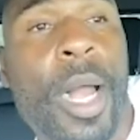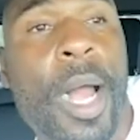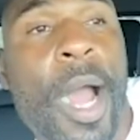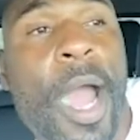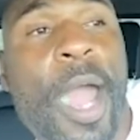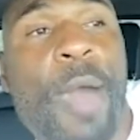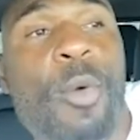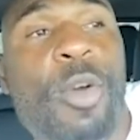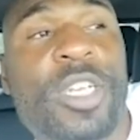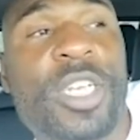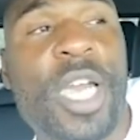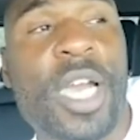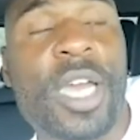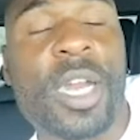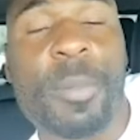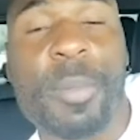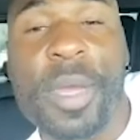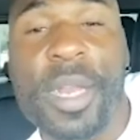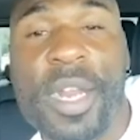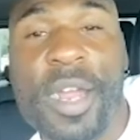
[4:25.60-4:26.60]
I wish I could
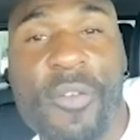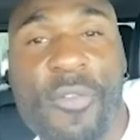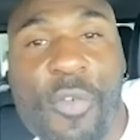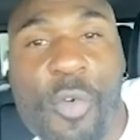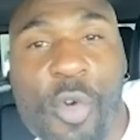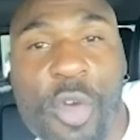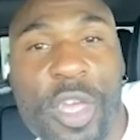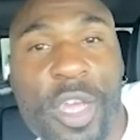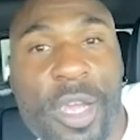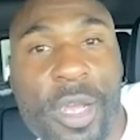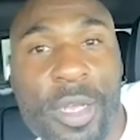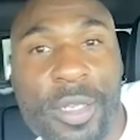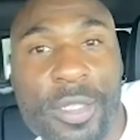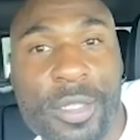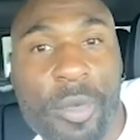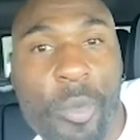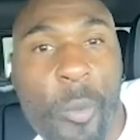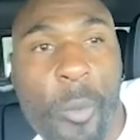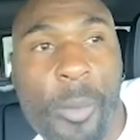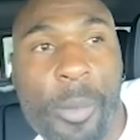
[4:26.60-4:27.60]
have been there 4
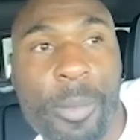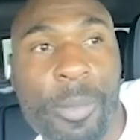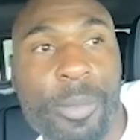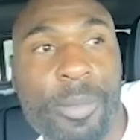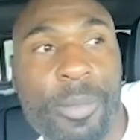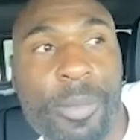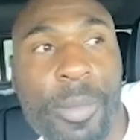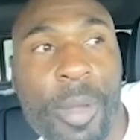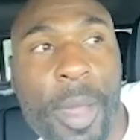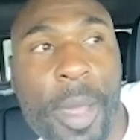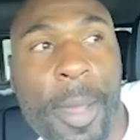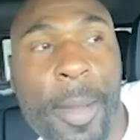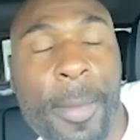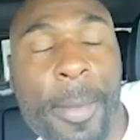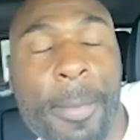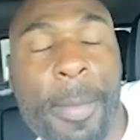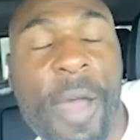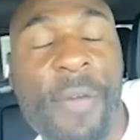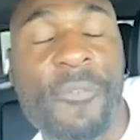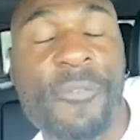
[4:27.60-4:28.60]
years.
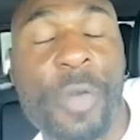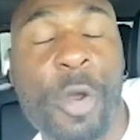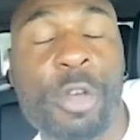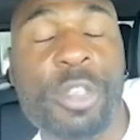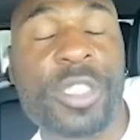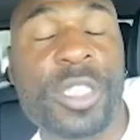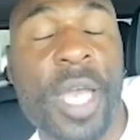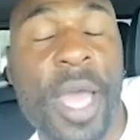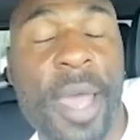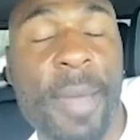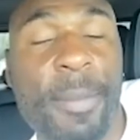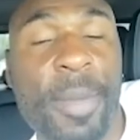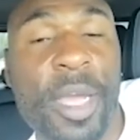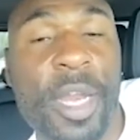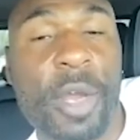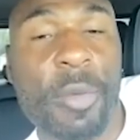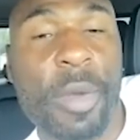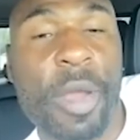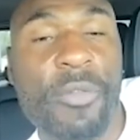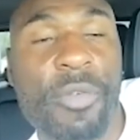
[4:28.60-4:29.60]
My first time
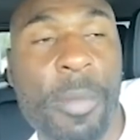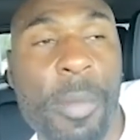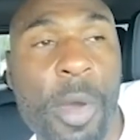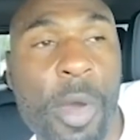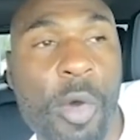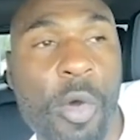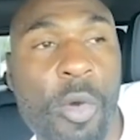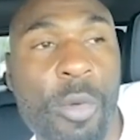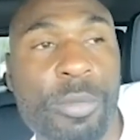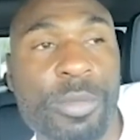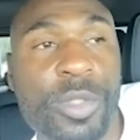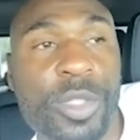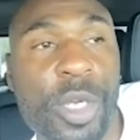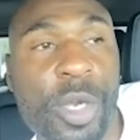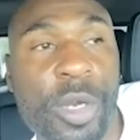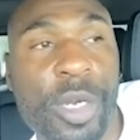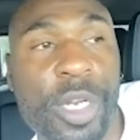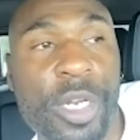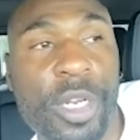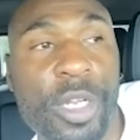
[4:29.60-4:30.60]
being away from home,
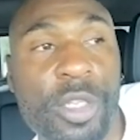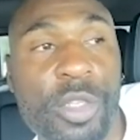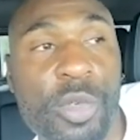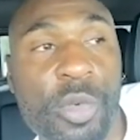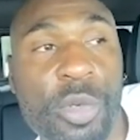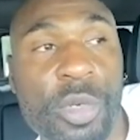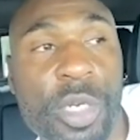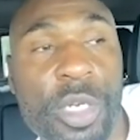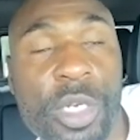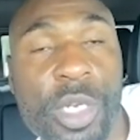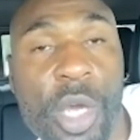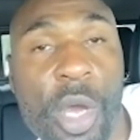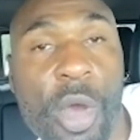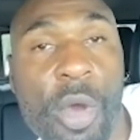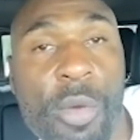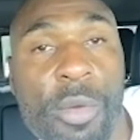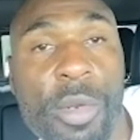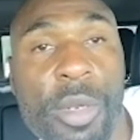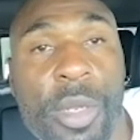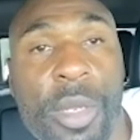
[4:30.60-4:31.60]
turning into an
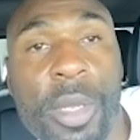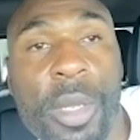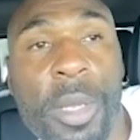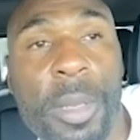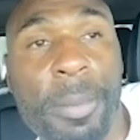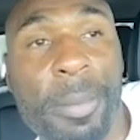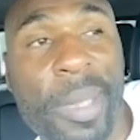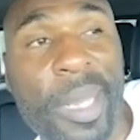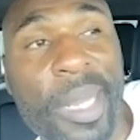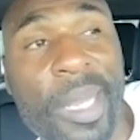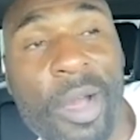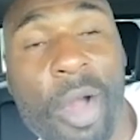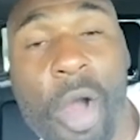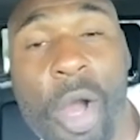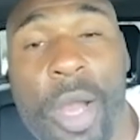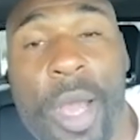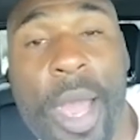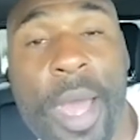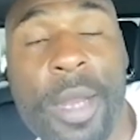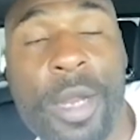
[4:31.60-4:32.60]
adult, meeting
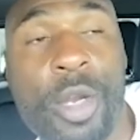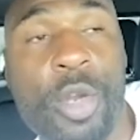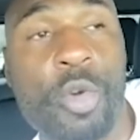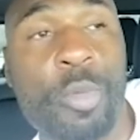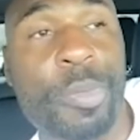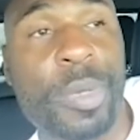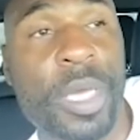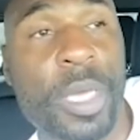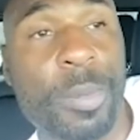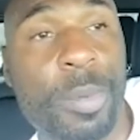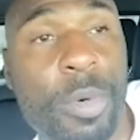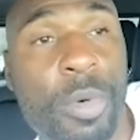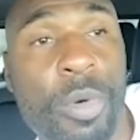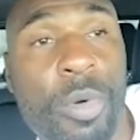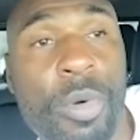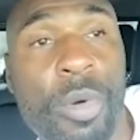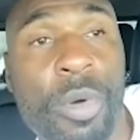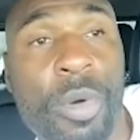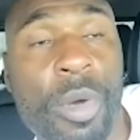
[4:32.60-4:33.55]
all kind of new people.